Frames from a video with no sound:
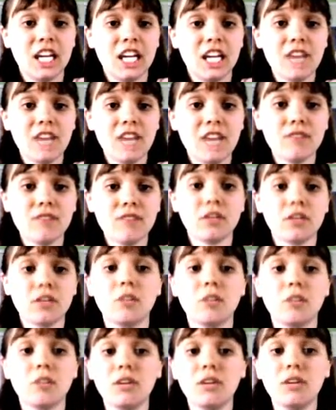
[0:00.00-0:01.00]
Even for
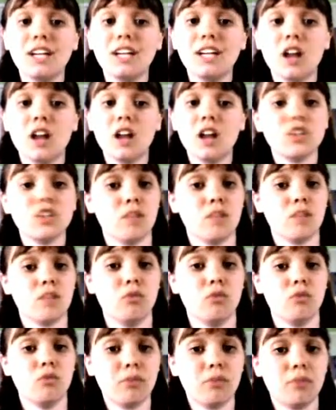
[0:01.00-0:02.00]
a community college like
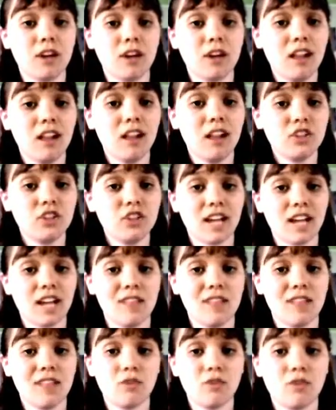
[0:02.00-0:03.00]
Moorpark College in
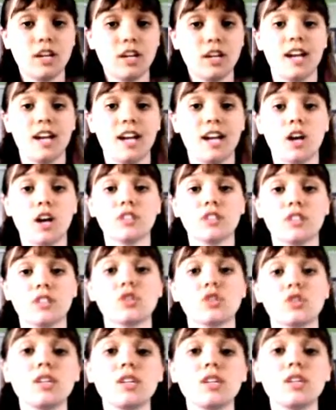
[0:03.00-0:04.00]
California, it
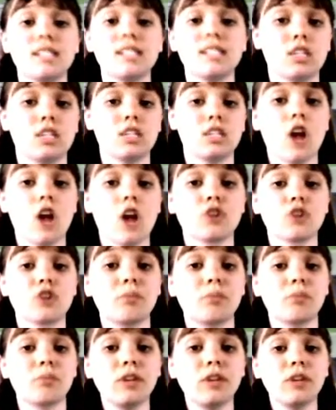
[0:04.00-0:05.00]
costs
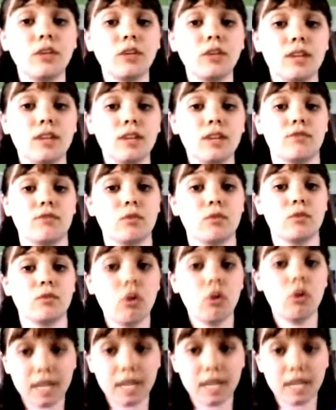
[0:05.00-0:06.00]
$36 per unit for
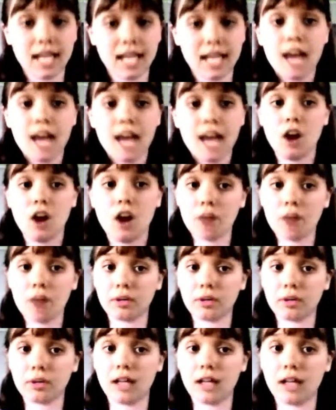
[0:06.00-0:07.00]
enrollment, not
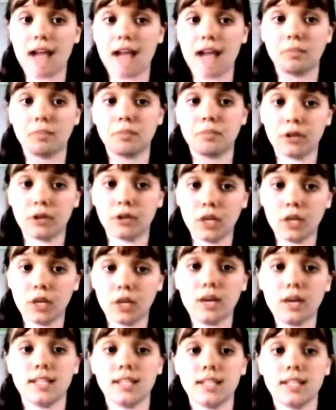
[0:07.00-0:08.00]
per class, per
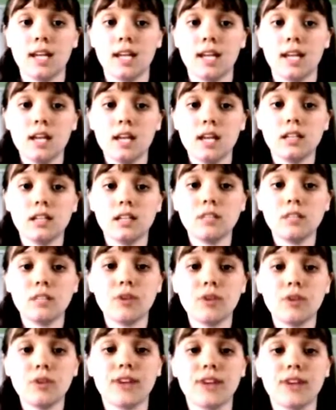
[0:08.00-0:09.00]
unit. Since
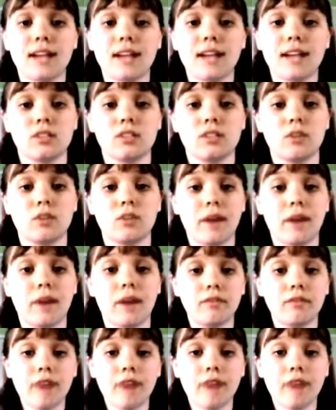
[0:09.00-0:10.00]
most classes are
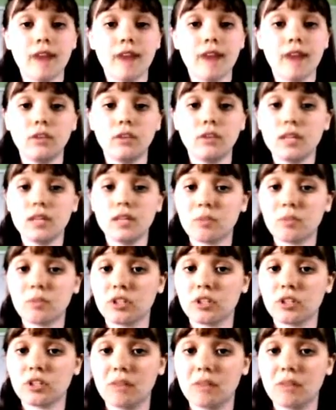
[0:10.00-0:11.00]
about 5 units
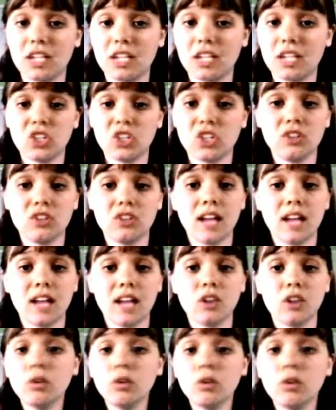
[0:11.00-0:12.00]
per semester,
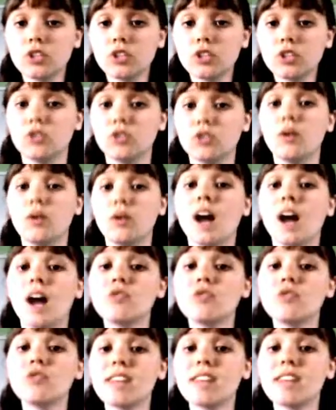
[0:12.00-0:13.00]
that totals you to
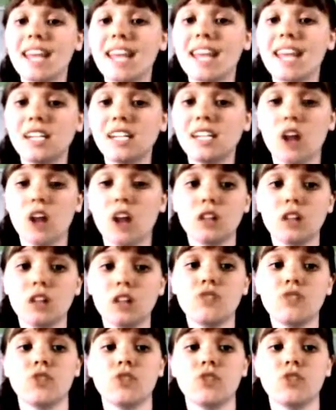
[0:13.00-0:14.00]

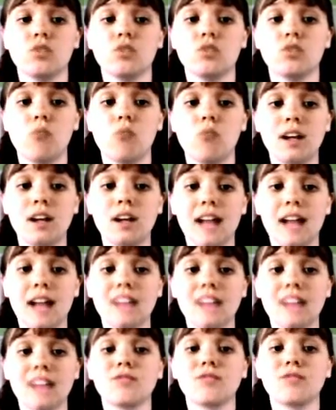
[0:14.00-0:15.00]
$180 for just one
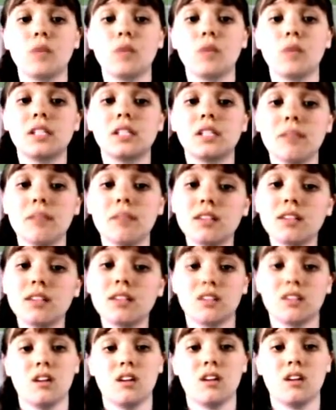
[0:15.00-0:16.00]
class for one
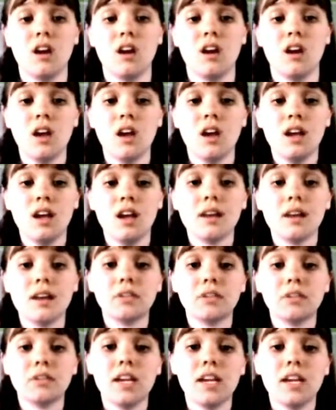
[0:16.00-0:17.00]
semester.
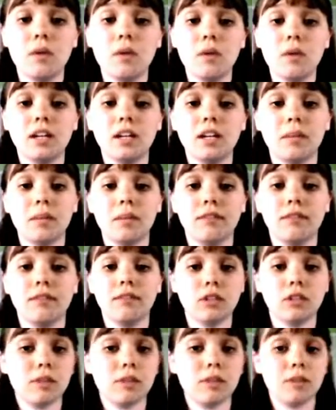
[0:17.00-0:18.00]
Now say you wanted to be a
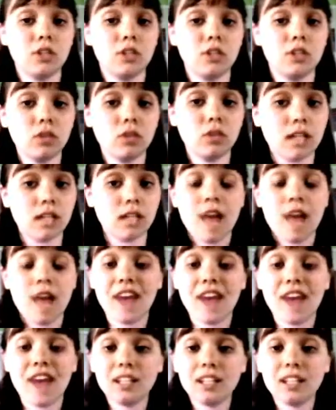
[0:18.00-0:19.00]
full-time student.
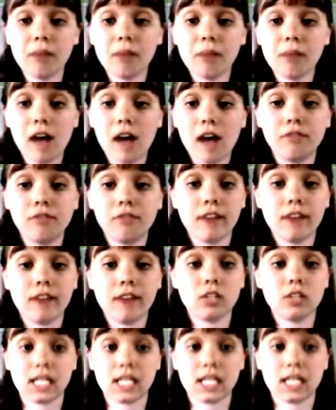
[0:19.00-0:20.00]
That's about 5
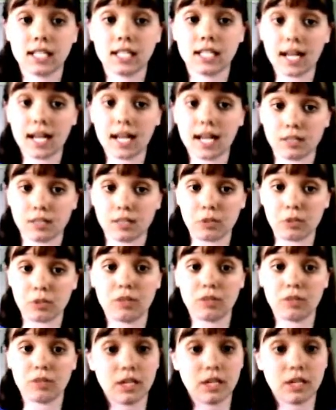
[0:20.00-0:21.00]
or 6 classes per
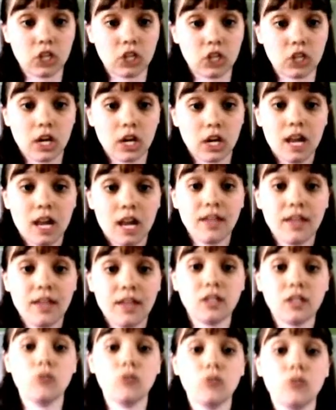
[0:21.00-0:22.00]
semester.
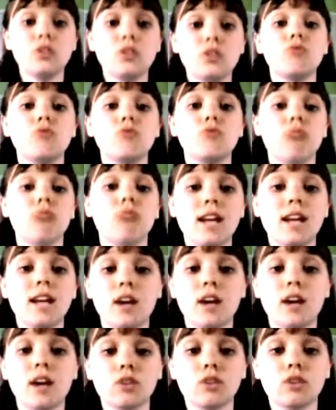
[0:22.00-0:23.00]
That totals you to
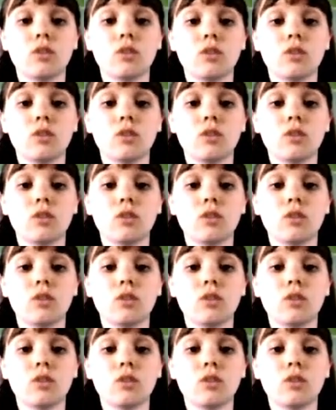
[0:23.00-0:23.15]
$900